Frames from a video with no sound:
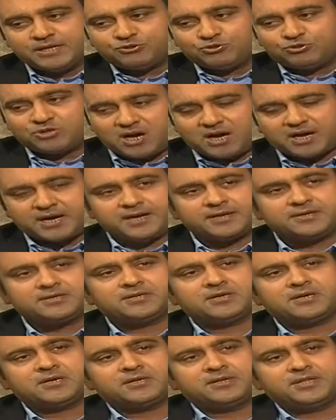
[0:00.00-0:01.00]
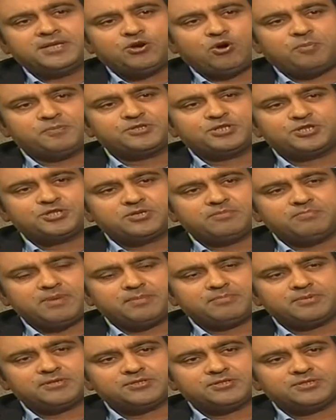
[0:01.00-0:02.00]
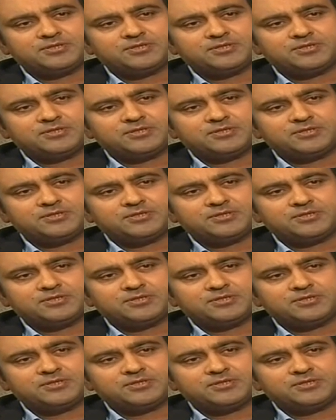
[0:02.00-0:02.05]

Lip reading: to target the opposition members?